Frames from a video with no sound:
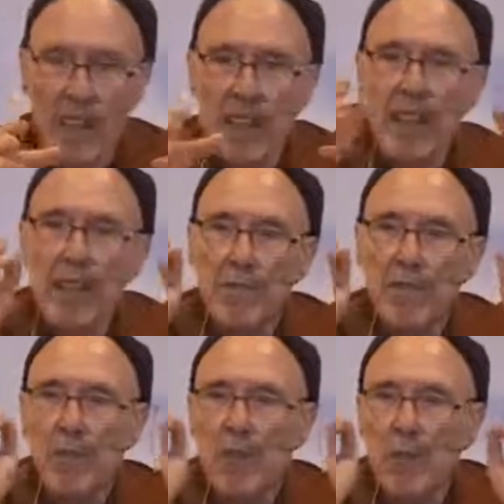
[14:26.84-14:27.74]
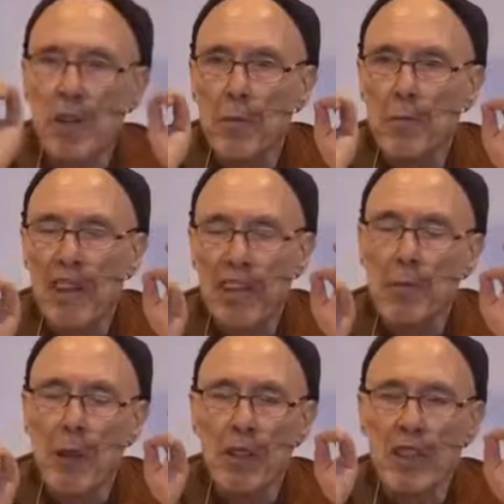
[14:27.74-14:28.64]
If, when the
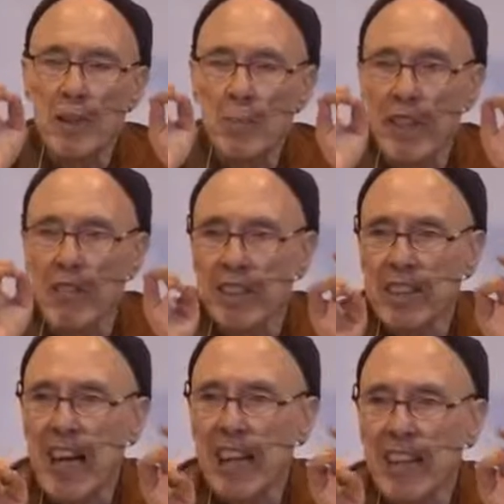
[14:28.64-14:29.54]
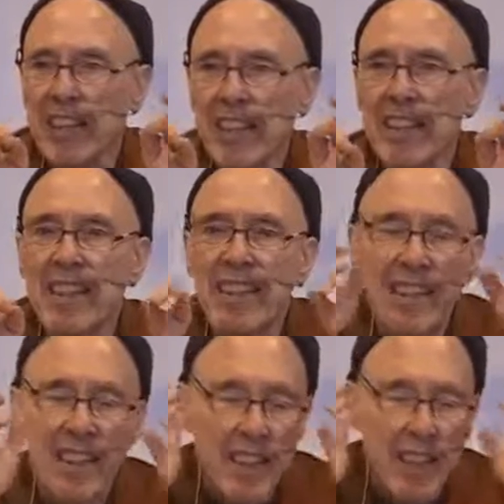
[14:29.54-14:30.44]
Patimokkha is being recited,
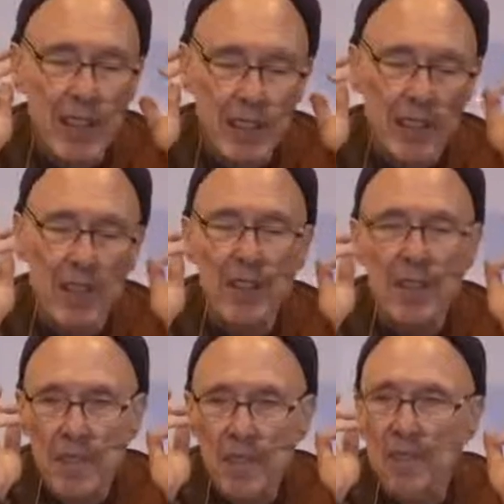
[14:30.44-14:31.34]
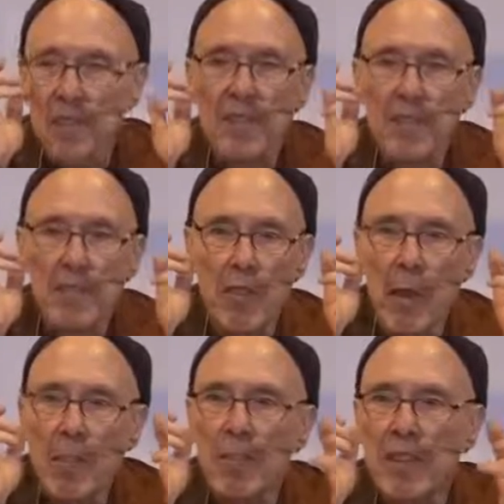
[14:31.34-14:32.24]
he
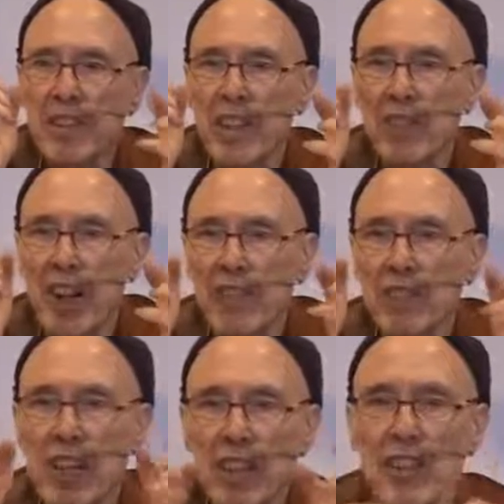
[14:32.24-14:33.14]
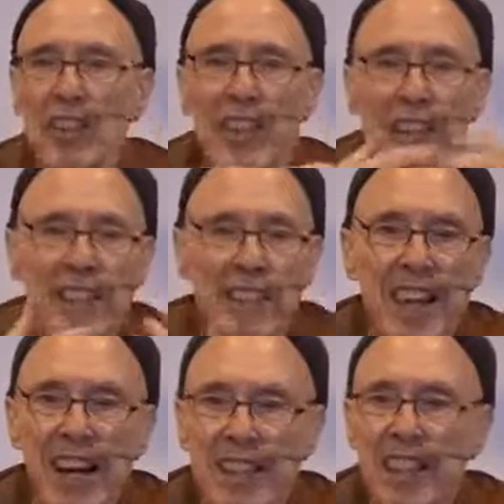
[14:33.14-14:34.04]
remembers a transgression that he has
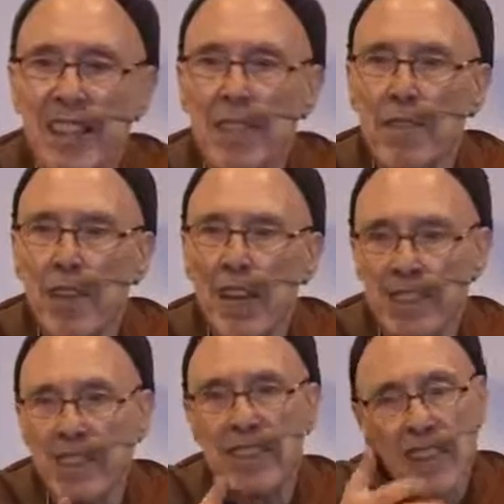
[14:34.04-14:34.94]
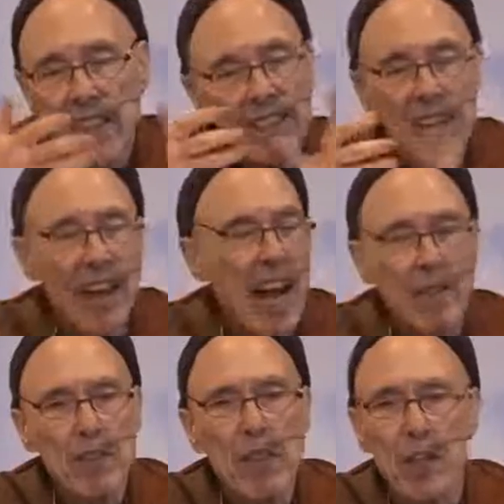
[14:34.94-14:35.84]
not yet confessed, then
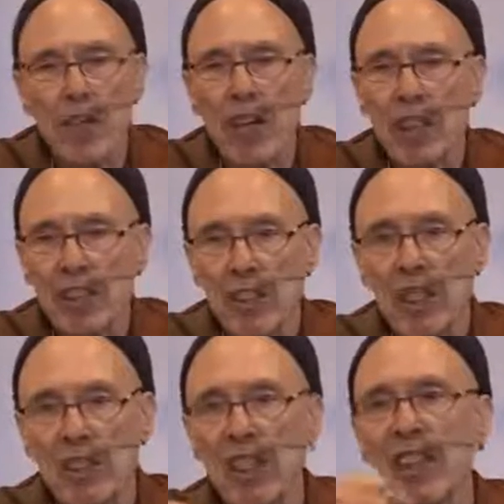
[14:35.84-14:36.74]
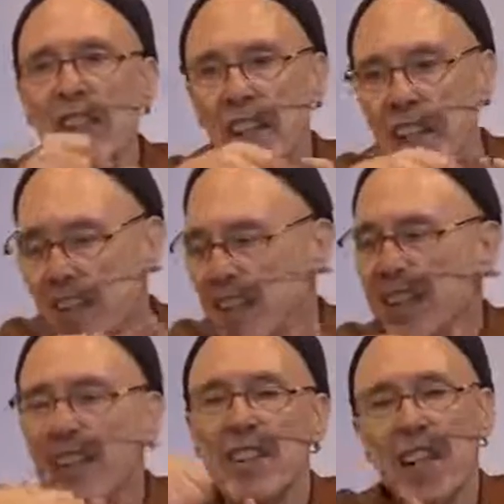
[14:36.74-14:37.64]
after the transgression, he
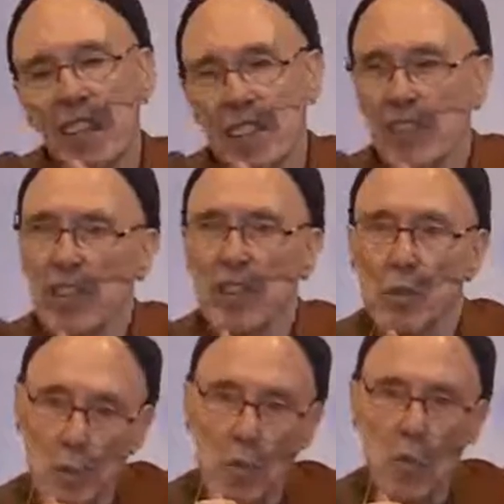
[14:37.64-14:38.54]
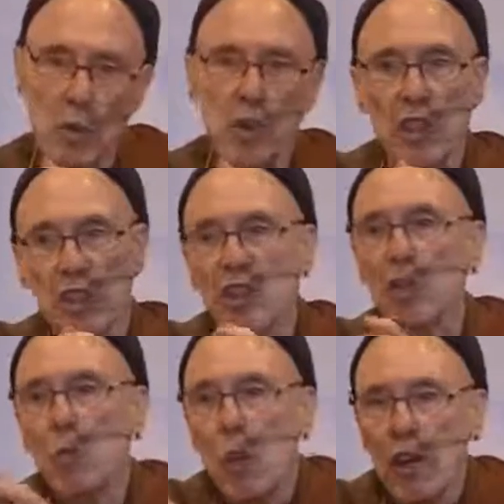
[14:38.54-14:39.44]
can take usually
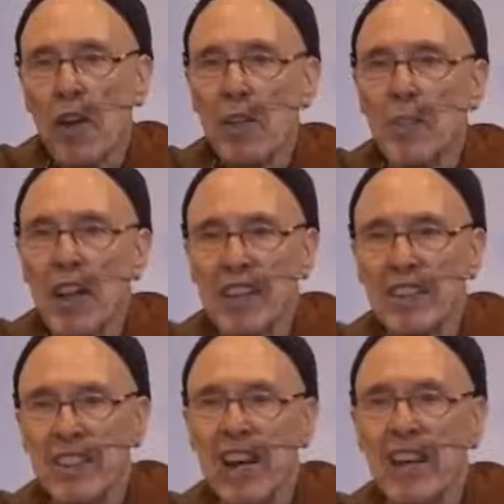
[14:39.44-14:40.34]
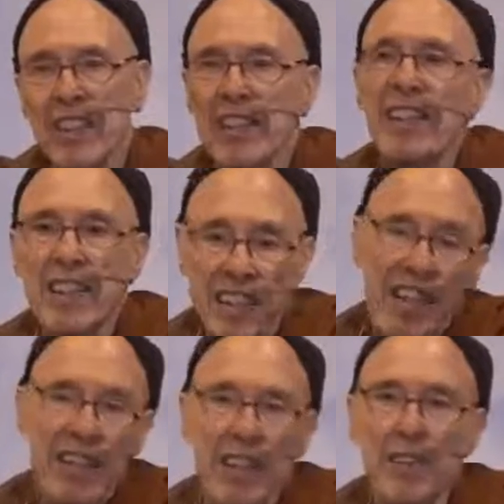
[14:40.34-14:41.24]
just one other monk aside
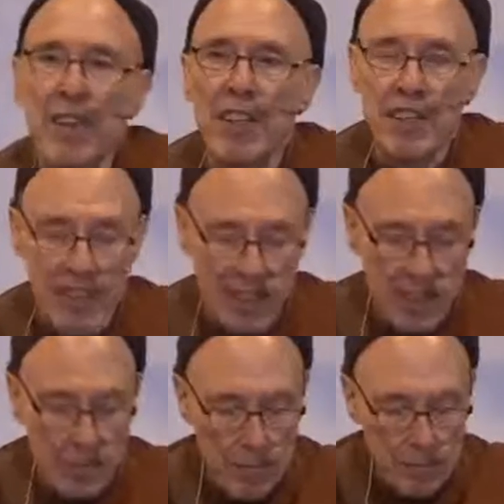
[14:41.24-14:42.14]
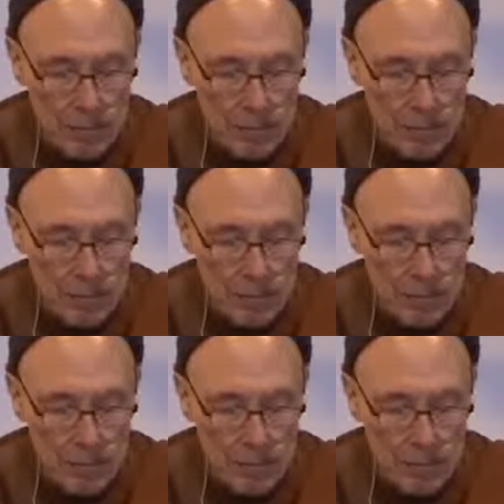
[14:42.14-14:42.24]
and confess to him.